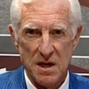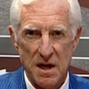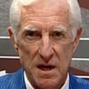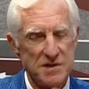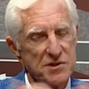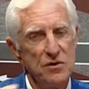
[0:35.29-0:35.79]

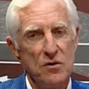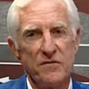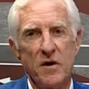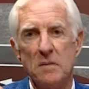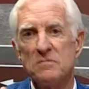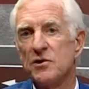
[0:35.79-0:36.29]
And as you have
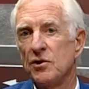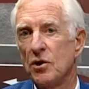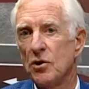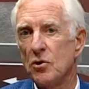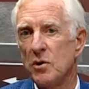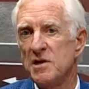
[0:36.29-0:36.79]
come to
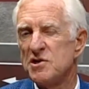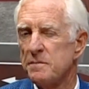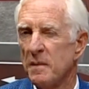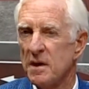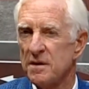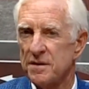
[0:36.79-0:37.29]
know, each
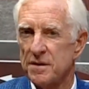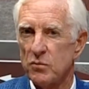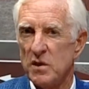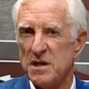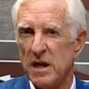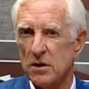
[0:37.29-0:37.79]
month
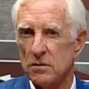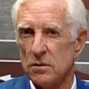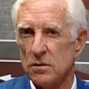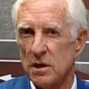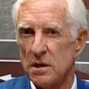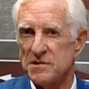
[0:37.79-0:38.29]
we take a
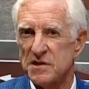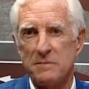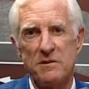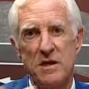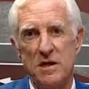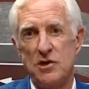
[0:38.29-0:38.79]
look at some
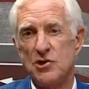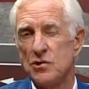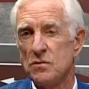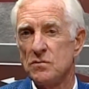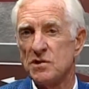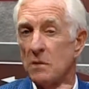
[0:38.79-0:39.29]
of the
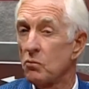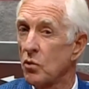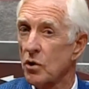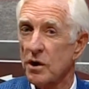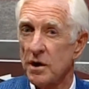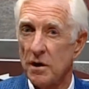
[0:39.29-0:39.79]
issues at
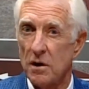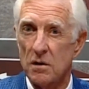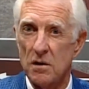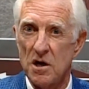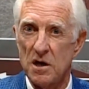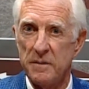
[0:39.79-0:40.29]
work in our
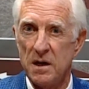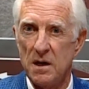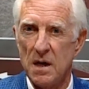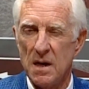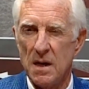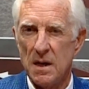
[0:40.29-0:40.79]
economy,